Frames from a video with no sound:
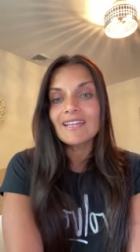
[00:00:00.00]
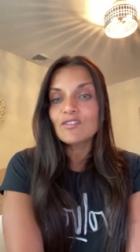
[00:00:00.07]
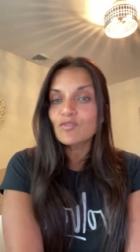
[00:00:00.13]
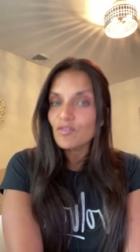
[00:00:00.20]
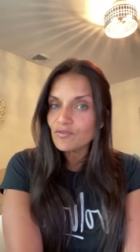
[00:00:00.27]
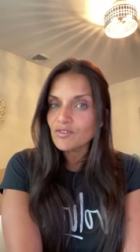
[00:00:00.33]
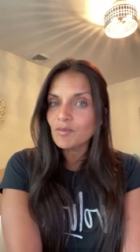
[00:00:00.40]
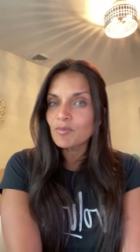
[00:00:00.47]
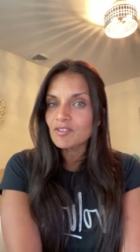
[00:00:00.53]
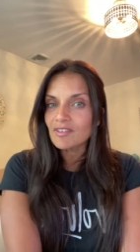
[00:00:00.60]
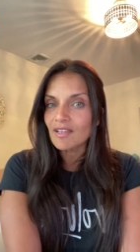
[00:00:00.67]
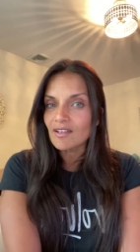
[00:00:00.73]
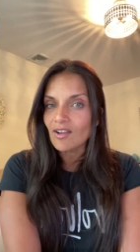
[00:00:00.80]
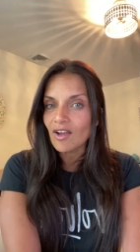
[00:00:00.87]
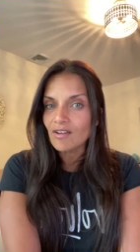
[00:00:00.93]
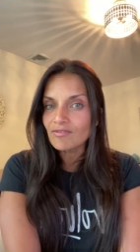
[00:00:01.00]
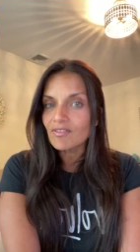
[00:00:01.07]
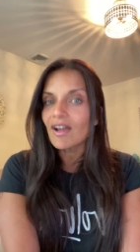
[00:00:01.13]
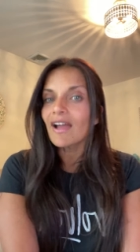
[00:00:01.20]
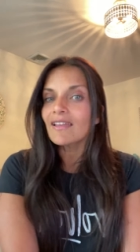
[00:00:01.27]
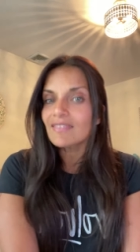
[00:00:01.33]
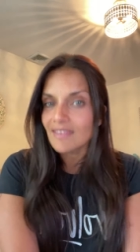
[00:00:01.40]
It's 50%
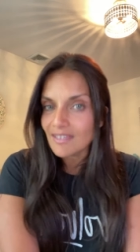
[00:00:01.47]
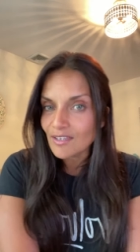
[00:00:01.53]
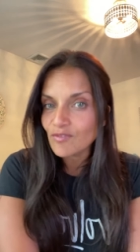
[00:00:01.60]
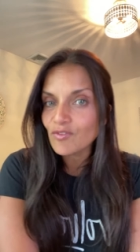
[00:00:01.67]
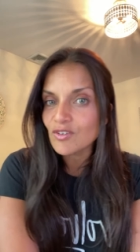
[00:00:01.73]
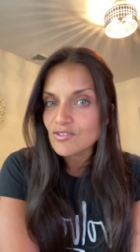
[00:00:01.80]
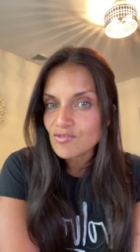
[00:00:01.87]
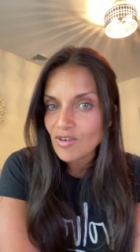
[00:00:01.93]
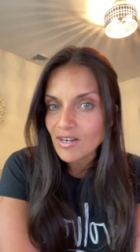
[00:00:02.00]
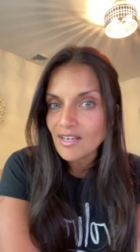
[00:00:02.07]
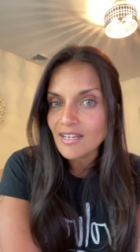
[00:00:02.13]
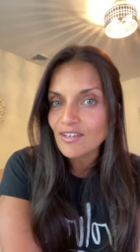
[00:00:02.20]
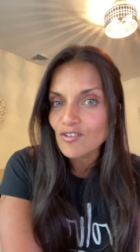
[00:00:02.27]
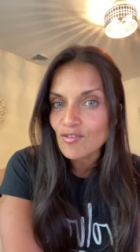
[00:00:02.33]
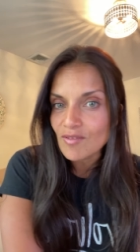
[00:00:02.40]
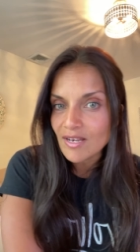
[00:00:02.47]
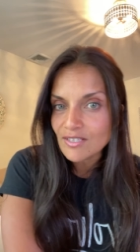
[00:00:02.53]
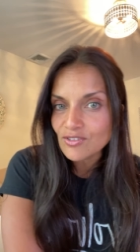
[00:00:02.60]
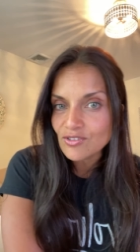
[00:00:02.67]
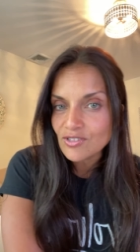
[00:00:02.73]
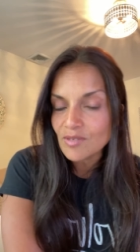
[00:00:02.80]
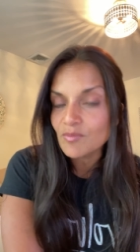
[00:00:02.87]
off. I think if you're struggling in your
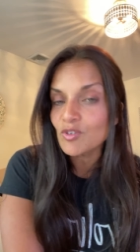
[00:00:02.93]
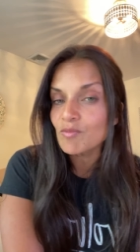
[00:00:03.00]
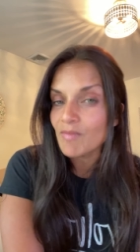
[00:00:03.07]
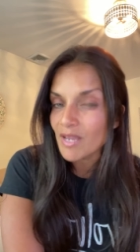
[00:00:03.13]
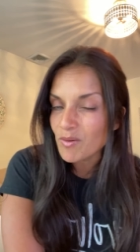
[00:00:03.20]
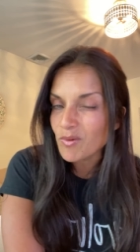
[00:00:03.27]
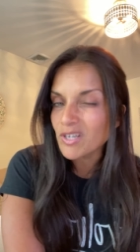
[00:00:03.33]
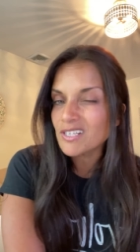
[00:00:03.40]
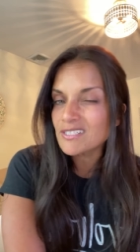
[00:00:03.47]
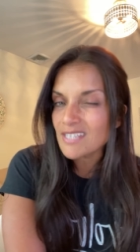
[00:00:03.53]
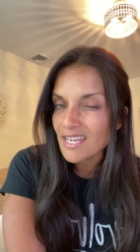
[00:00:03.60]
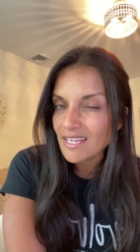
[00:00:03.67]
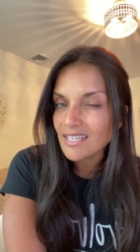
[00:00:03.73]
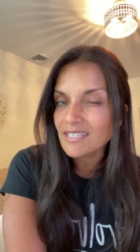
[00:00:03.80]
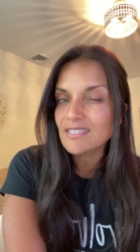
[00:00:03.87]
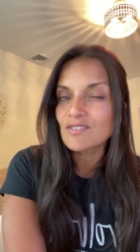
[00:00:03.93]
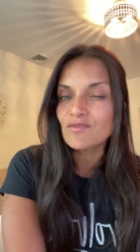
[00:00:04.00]
relationship, you may want to take it.